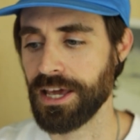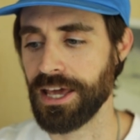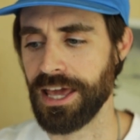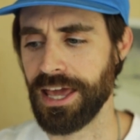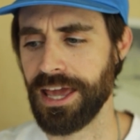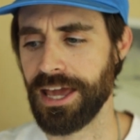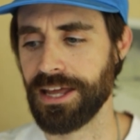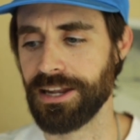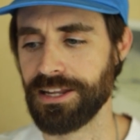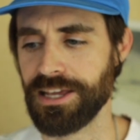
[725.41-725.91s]

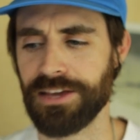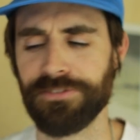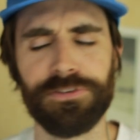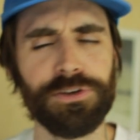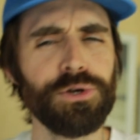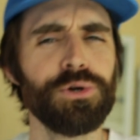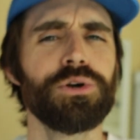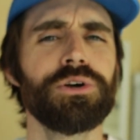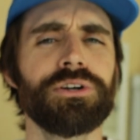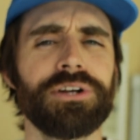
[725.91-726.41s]
And if
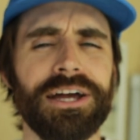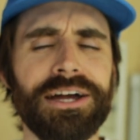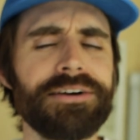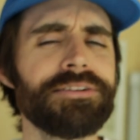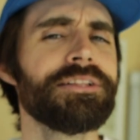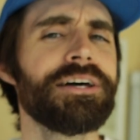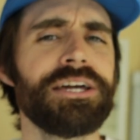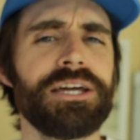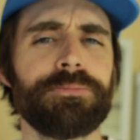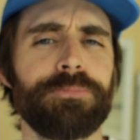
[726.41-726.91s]
you are
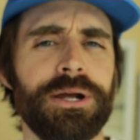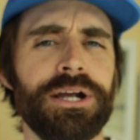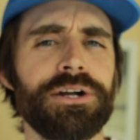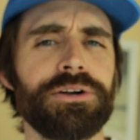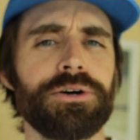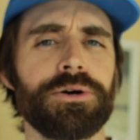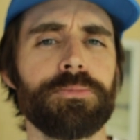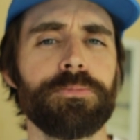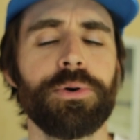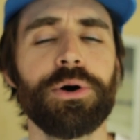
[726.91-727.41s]
LA
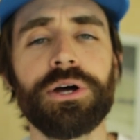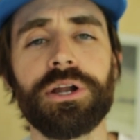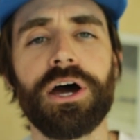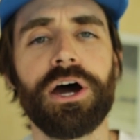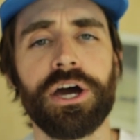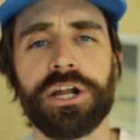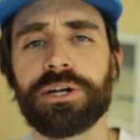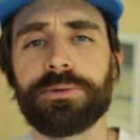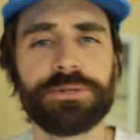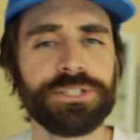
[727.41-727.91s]
Apparel, put
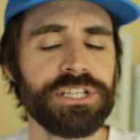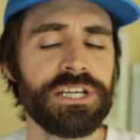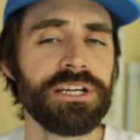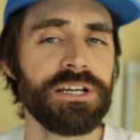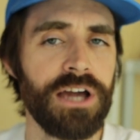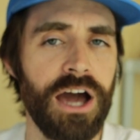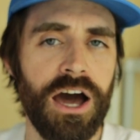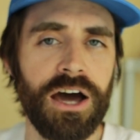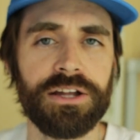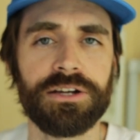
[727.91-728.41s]
100%
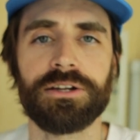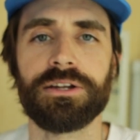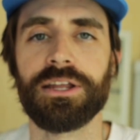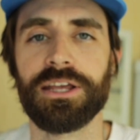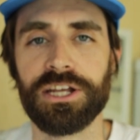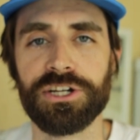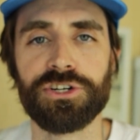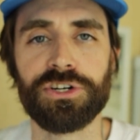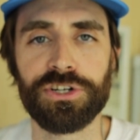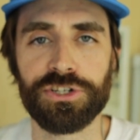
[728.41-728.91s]
cotton
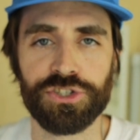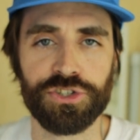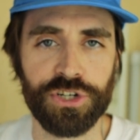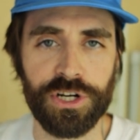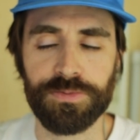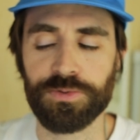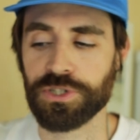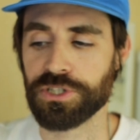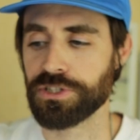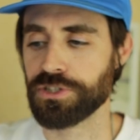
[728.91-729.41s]
in your
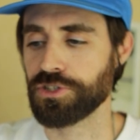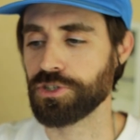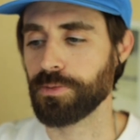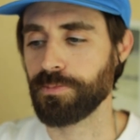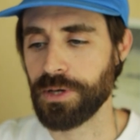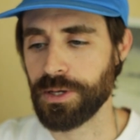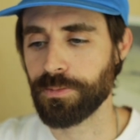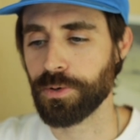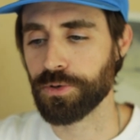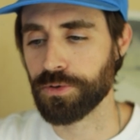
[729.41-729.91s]
description so
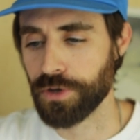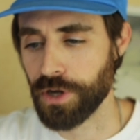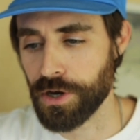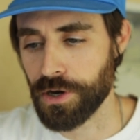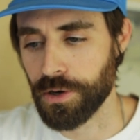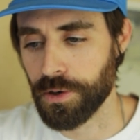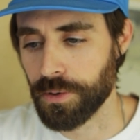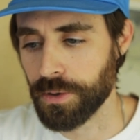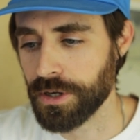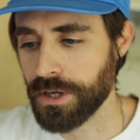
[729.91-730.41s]
people
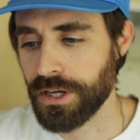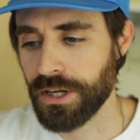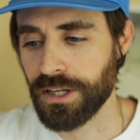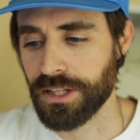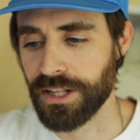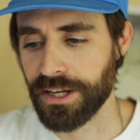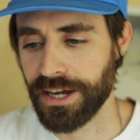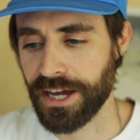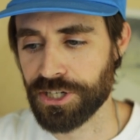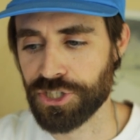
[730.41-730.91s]
know.
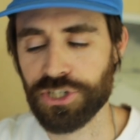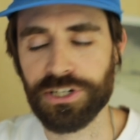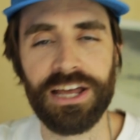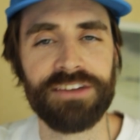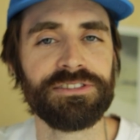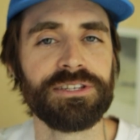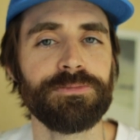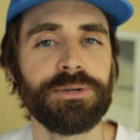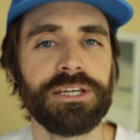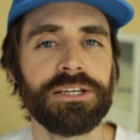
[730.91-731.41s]
Like, I shouldn't
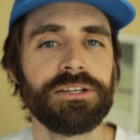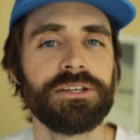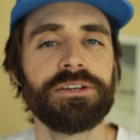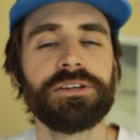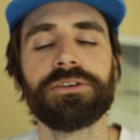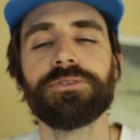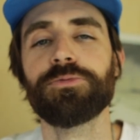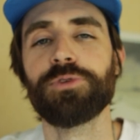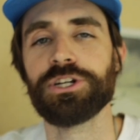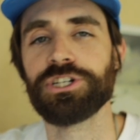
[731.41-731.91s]
have to be
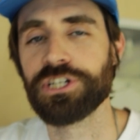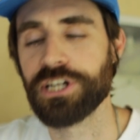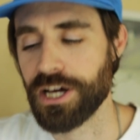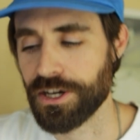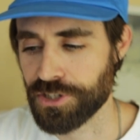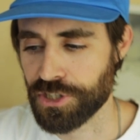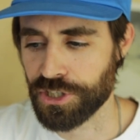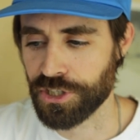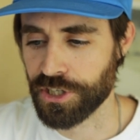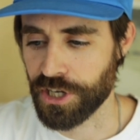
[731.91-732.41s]
reaching
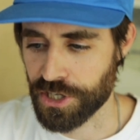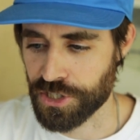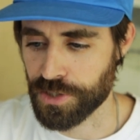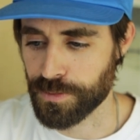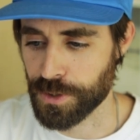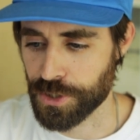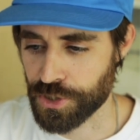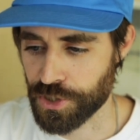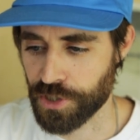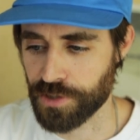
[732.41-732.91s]
out to your
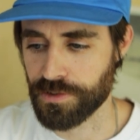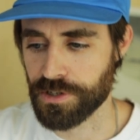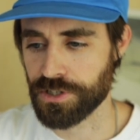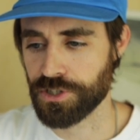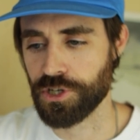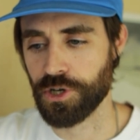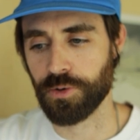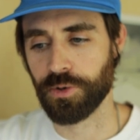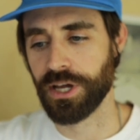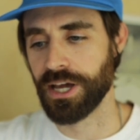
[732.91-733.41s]
customer service.
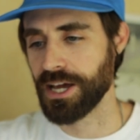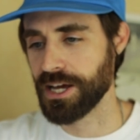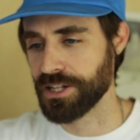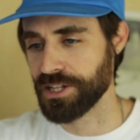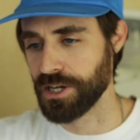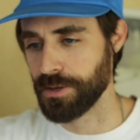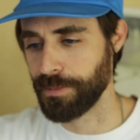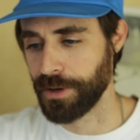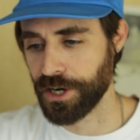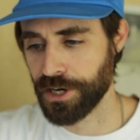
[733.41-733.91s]
So we got
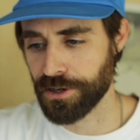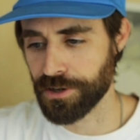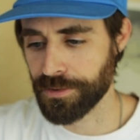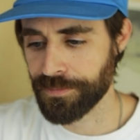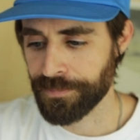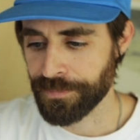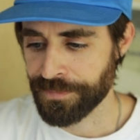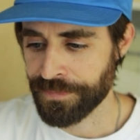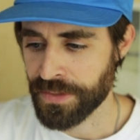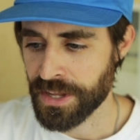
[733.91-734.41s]
LA
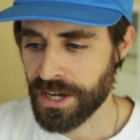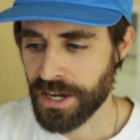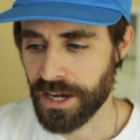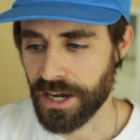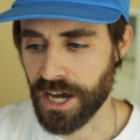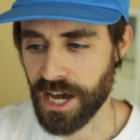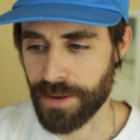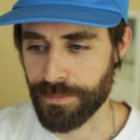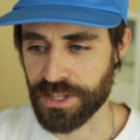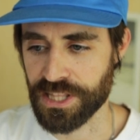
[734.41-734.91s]
Apparel.
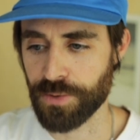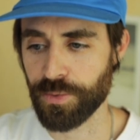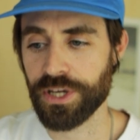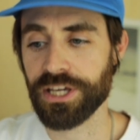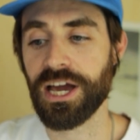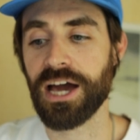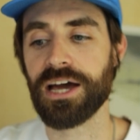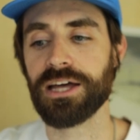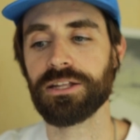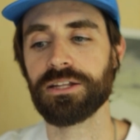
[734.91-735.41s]
And then we
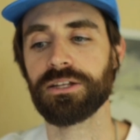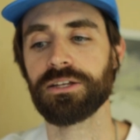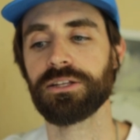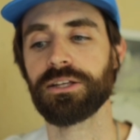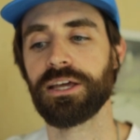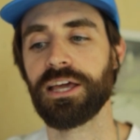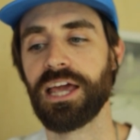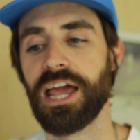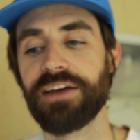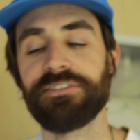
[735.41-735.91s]
got
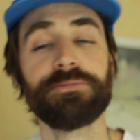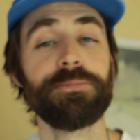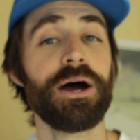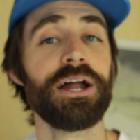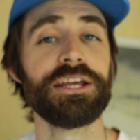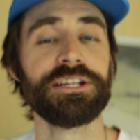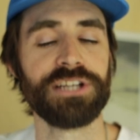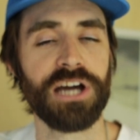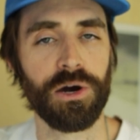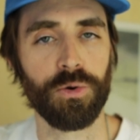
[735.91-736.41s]

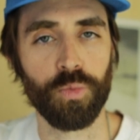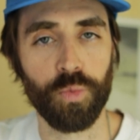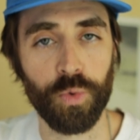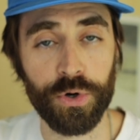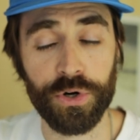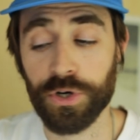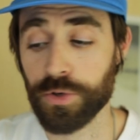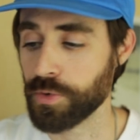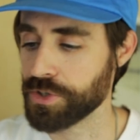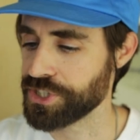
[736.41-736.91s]

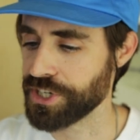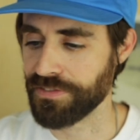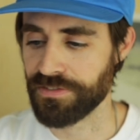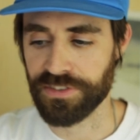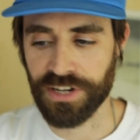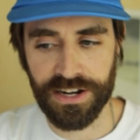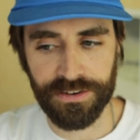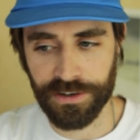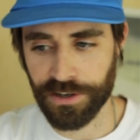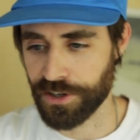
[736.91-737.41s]
Everybody.World, which I've
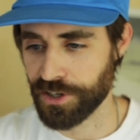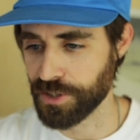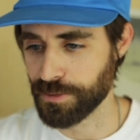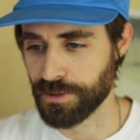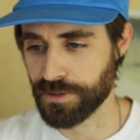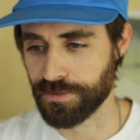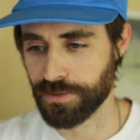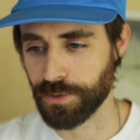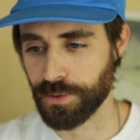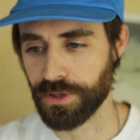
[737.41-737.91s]
never heard of
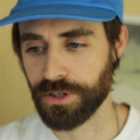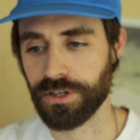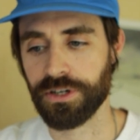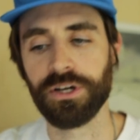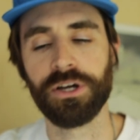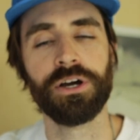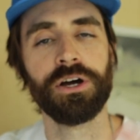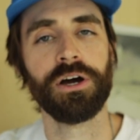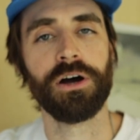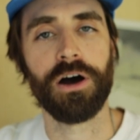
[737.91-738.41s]
before.
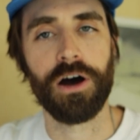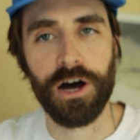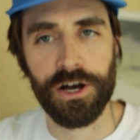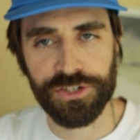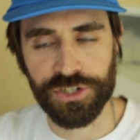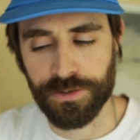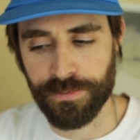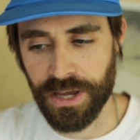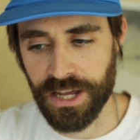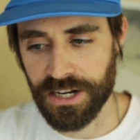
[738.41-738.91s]

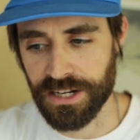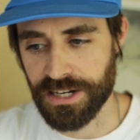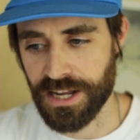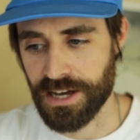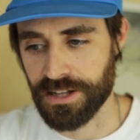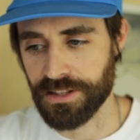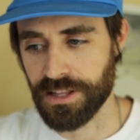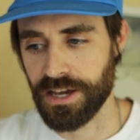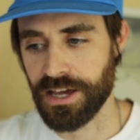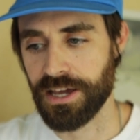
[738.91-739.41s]
Also made in
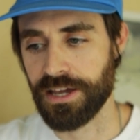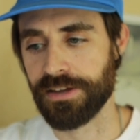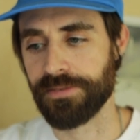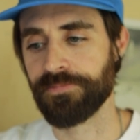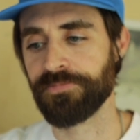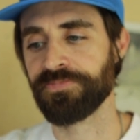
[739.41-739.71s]
LA.